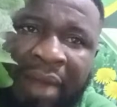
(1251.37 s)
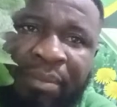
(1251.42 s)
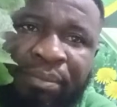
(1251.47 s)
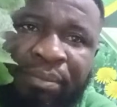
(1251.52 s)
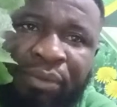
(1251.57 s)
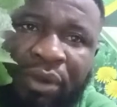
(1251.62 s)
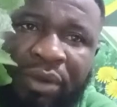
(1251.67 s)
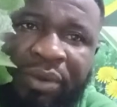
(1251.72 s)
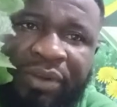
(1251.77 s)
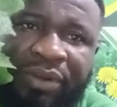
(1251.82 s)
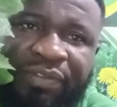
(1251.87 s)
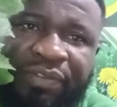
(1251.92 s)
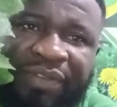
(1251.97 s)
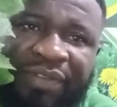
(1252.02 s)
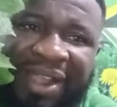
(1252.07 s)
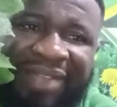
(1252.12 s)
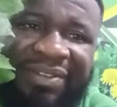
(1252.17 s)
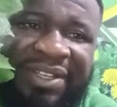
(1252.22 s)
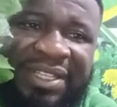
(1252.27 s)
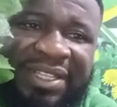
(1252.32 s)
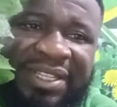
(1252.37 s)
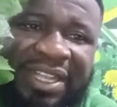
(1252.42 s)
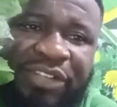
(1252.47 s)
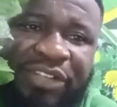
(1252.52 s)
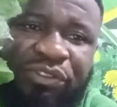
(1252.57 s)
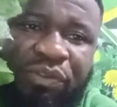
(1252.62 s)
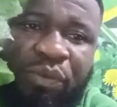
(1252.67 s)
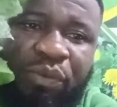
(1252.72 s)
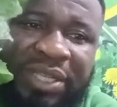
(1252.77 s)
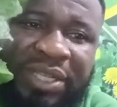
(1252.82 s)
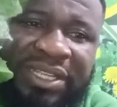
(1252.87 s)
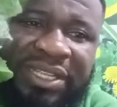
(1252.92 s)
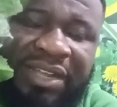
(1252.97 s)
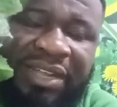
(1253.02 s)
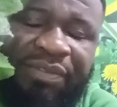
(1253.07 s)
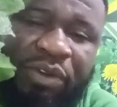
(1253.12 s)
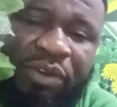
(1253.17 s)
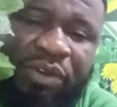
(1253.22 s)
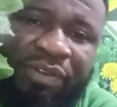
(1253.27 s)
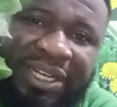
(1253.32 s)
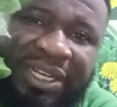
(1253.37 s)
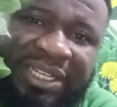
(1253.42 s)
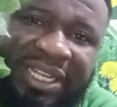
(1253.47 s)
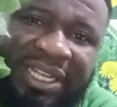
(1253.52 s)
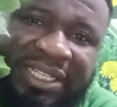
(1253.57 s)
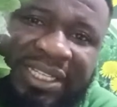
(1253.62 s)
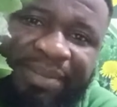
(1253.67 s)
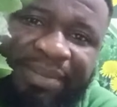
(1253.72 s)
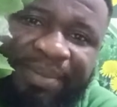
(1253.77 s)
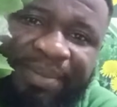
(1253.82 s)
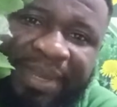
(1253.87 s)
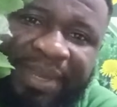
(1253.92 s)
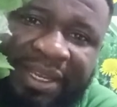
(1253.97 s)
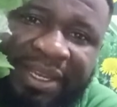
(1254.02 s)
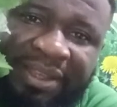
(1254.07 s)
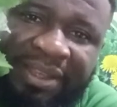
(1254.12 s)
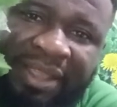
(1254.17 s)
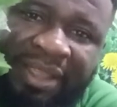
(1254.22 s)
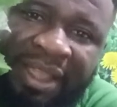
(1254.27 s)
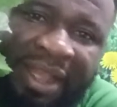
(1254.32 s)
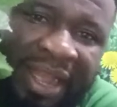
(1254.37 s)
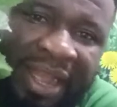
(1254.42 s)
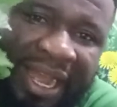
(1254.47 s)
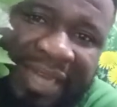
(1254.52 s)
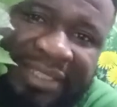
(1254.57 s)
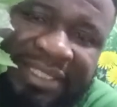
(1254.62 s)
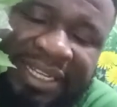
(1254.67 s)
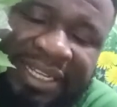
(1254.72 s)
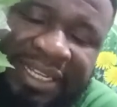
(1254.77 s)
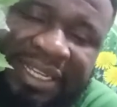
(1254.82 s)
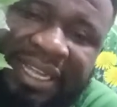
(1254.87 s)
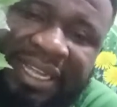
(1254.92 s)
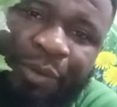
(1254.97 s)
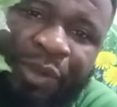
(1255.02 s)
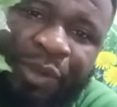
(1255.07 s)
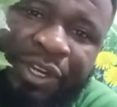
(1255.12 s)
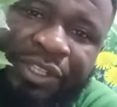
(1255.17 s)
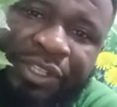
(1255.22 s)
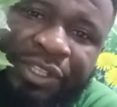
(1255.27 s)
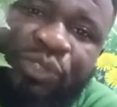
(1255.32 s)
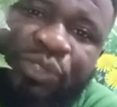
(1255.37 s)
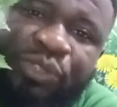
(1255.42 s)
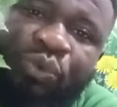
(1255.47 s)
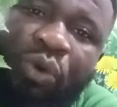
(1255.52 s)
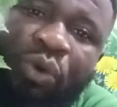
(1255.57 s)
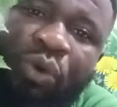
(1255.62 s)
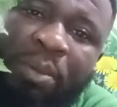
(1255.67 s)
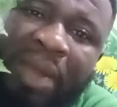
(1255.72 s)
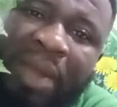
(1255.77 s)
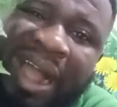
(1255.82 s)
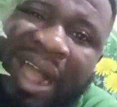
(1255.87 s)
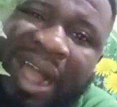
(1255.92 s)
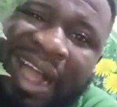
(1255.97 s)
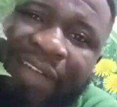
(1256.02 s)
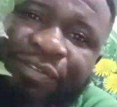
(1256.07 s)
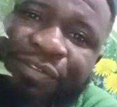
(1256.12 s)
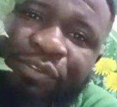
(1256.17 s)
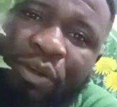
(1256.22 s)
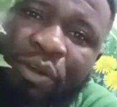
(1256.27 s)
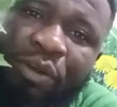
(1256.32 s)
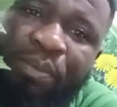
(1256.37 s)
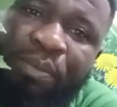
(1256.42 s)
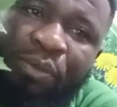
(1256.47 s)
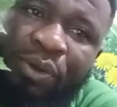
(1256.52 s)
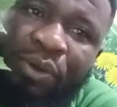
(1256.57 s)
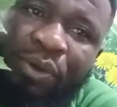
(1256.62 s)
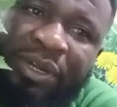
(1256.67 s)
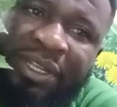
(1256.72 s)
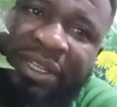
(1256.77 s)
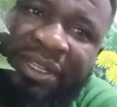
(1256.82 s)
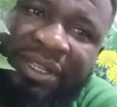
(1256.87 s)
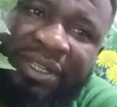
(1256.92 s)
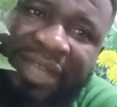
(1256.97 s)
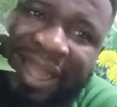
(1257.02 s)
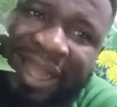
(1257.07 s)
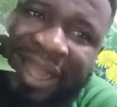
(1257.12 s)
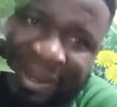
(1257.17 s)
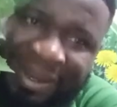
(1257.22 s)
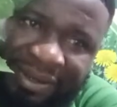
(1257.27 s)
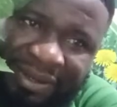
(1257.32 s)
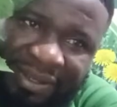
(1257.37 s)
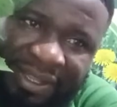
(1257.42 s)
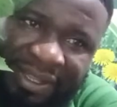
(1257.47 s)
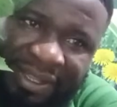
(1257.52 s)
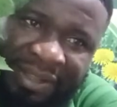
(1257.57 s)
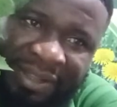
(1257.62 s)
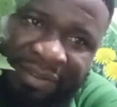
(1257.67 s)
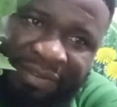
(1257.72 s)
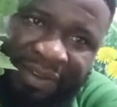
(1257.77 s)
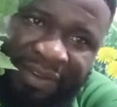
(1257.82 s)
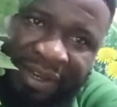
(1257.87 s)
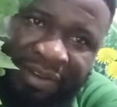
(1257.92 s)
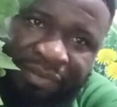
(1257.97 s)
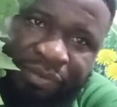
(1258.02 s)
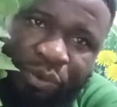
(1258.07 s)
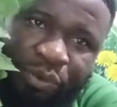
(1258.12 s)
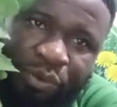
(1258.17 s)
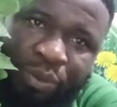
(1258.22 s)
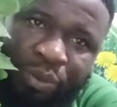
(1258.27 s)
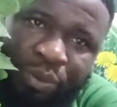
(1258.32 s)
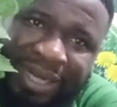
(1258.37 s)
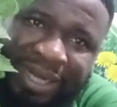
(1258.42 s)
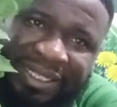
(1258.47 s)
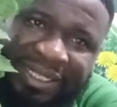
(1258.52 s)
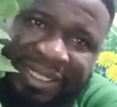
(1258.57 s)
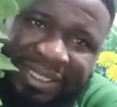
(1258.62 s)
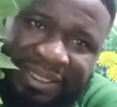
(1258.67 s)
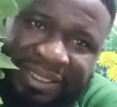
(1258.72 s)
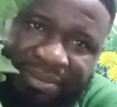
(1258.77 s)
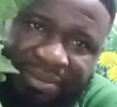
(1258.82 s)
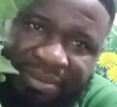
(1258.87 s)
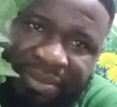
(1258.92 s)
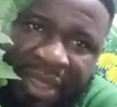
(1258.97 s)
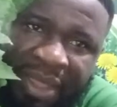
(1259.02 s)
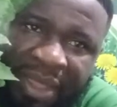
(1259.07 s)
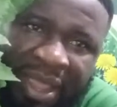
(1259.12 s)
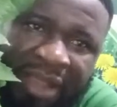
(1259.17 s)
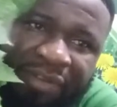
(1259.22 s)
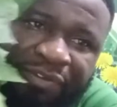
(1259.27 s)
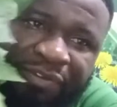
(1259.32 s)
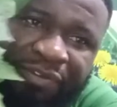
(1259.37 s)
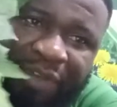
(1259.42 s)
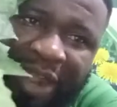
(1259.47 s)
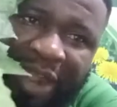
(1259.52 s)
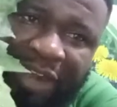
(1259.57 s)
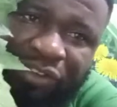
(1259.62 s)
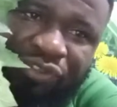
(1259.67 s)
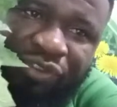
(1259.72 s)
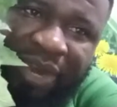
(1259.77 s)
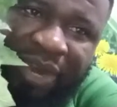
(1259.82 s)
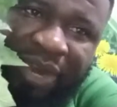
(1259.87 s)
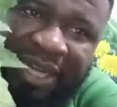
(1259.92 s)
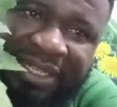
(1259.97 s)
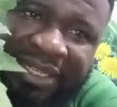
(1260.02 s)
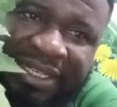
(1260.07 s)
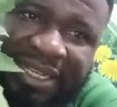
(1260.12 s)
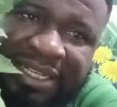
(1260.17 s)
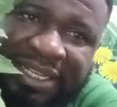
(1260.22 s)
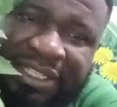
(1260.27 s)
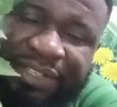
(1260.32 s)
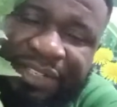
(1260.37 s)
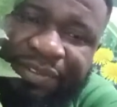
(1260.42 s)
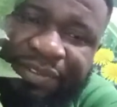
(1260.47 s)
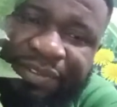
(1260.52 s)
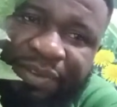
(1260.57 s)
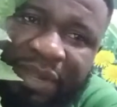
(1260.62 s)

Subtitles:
boil with 5 liters of water for over 30 minutes and take when it is warm, half cup morning and evening for rheumatism, for arthritis, for